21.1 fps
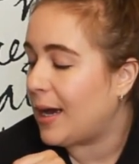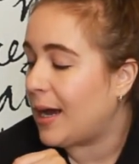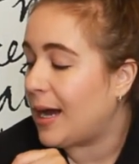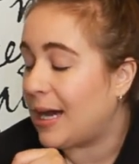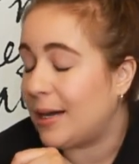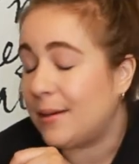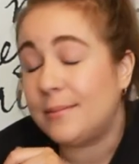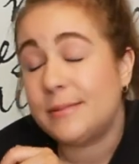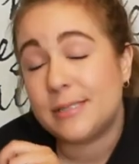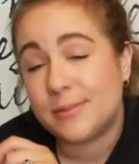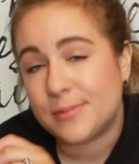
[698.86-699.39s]

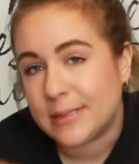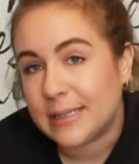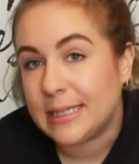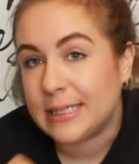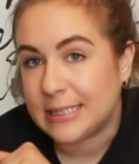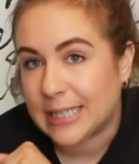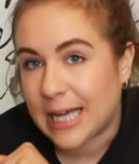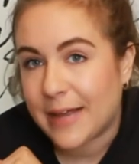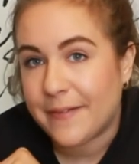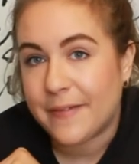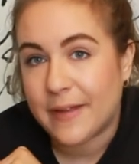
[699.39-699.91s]
I was really
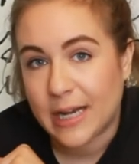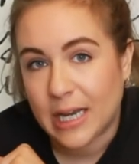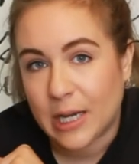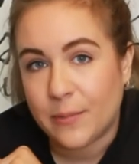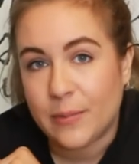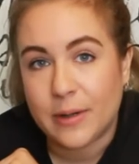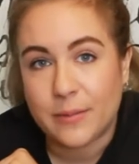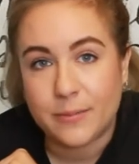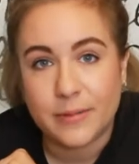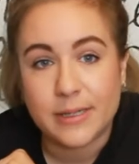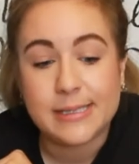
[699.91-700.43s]
glad that I
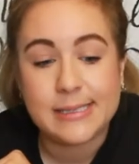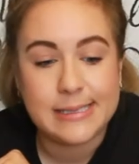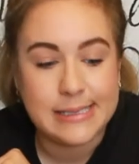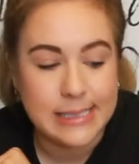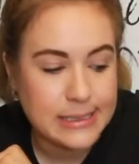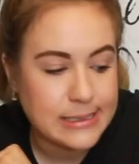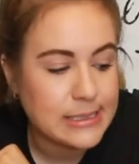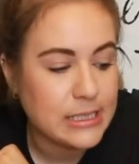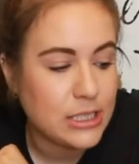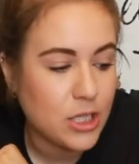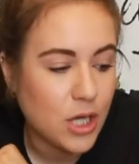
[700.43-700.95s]
went with
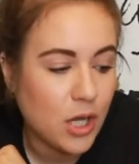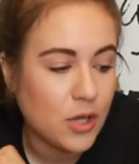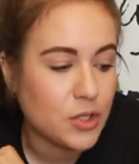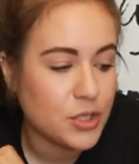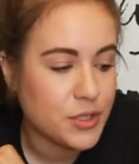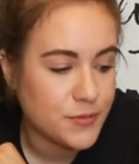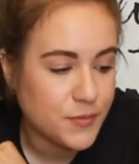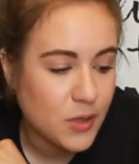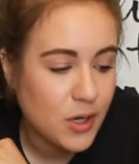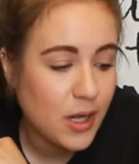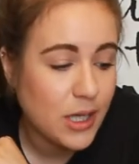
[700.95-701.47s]

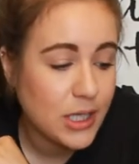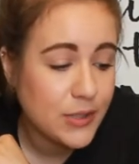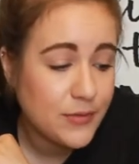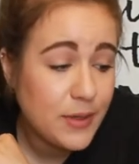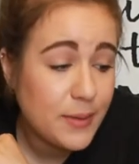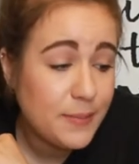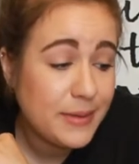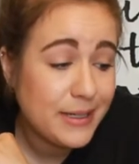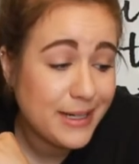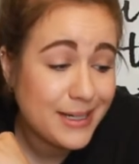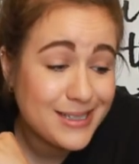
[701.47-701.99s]
$60 for all of
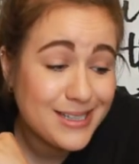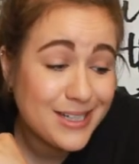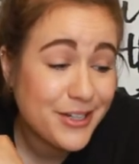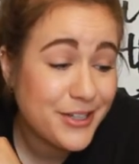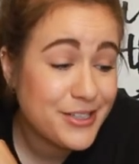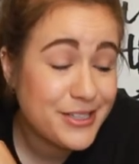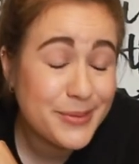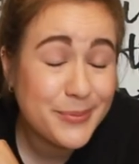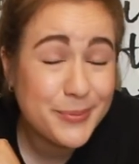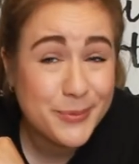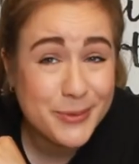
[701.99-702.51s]
it because I
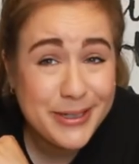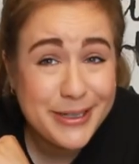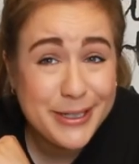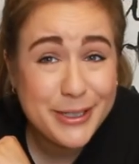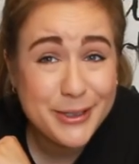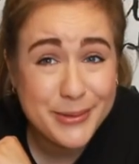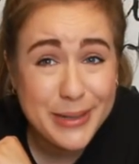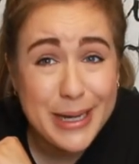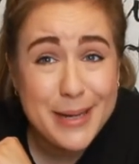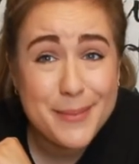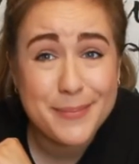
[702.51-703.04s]
got some really
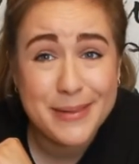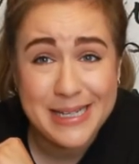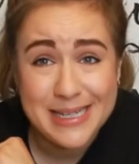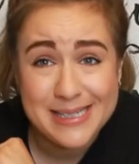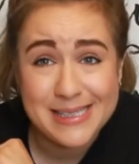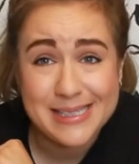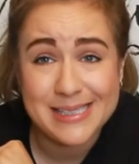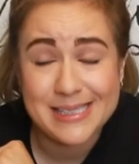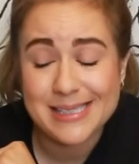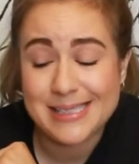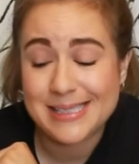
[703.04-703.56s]
great
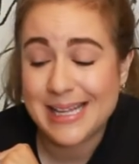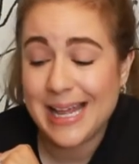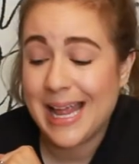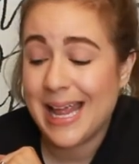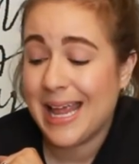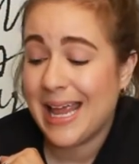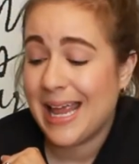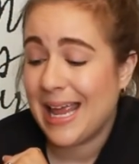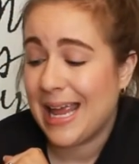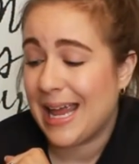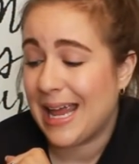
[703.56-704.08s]
pieces
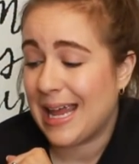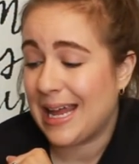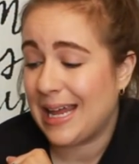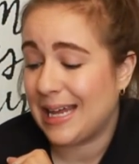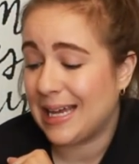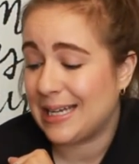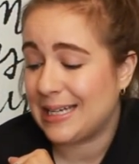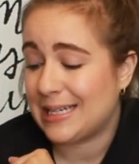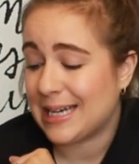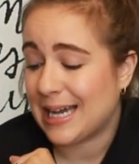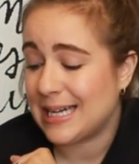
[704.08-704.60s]

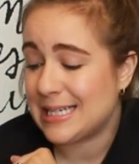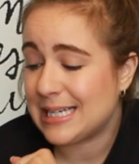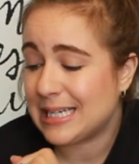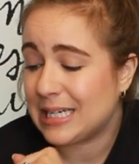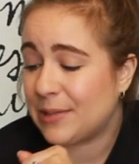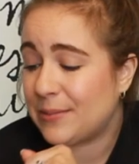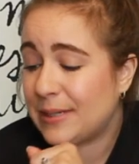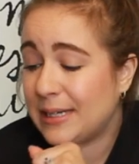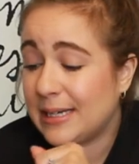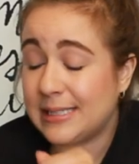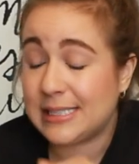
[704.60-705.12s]
and I
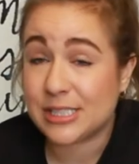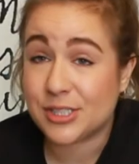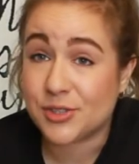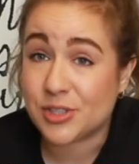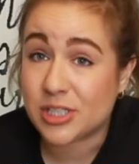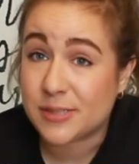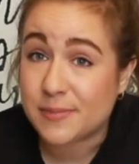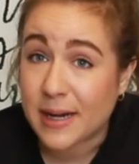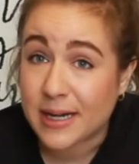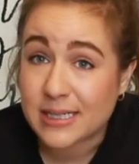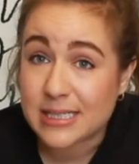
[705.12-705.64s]
didn't want to
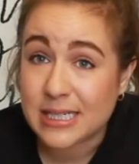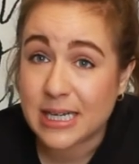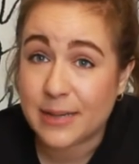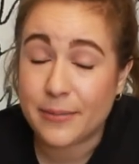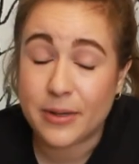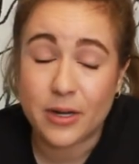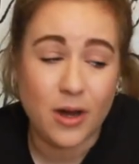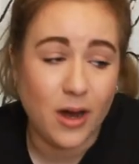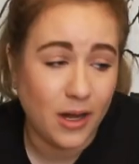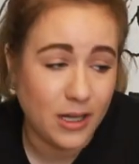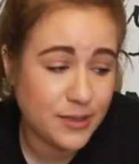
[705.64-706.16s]
disrespect
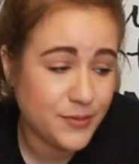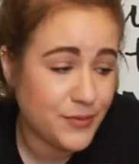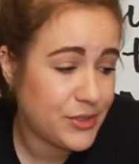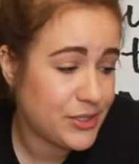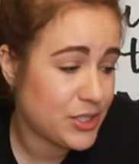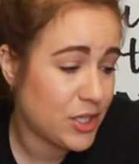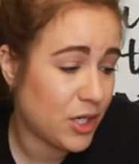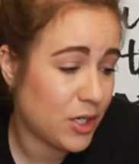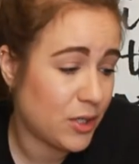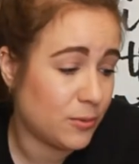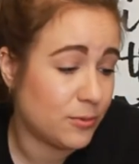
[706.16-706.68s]
him and all of
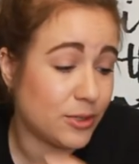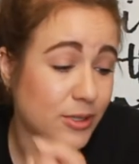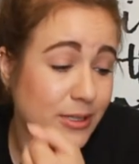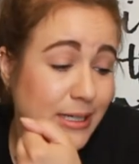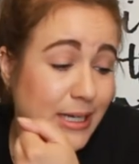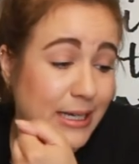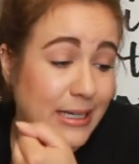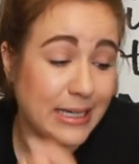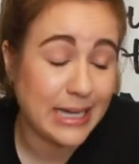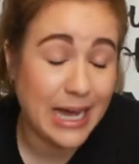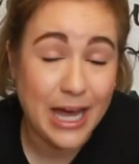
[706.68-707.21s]
his hard work
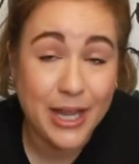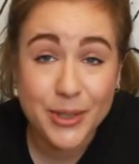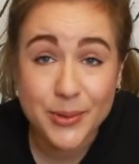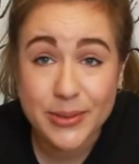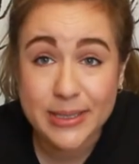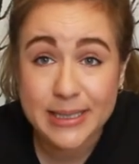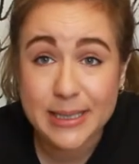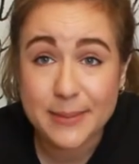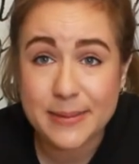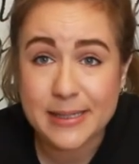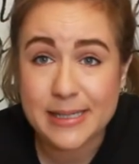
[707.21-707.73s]
in
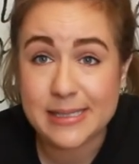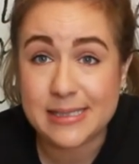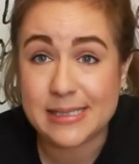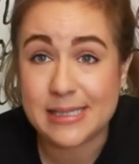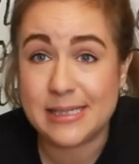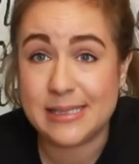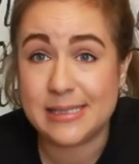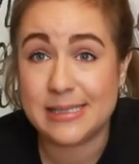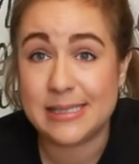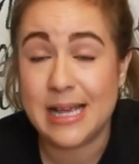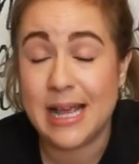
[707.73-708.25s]
gathering the
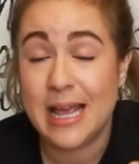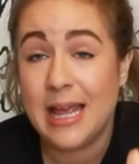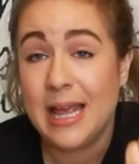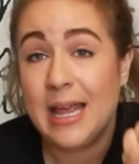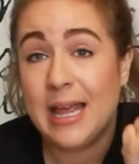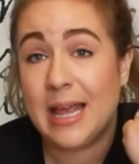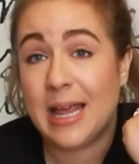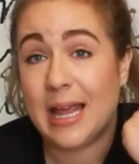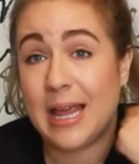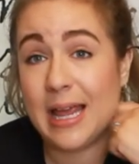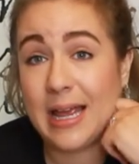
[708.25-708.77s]
pieces
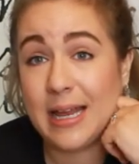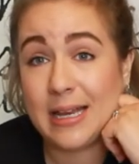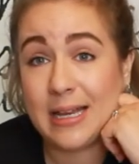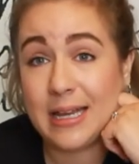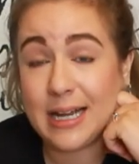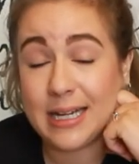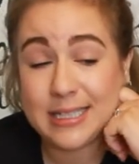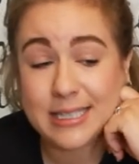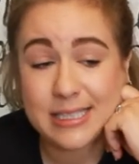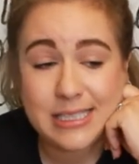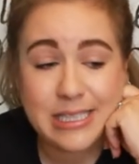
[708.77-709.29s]
and
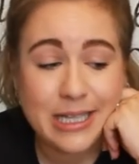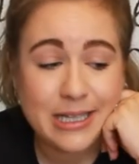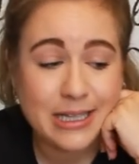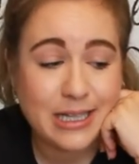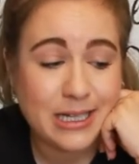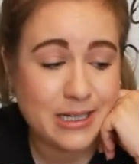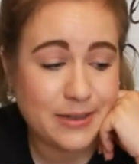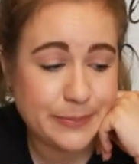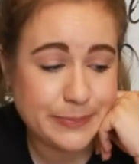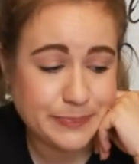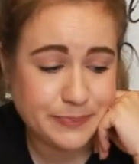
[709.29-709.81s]
I could tell
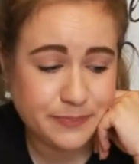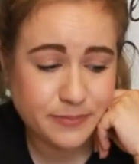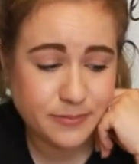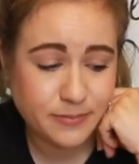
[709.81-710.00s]
that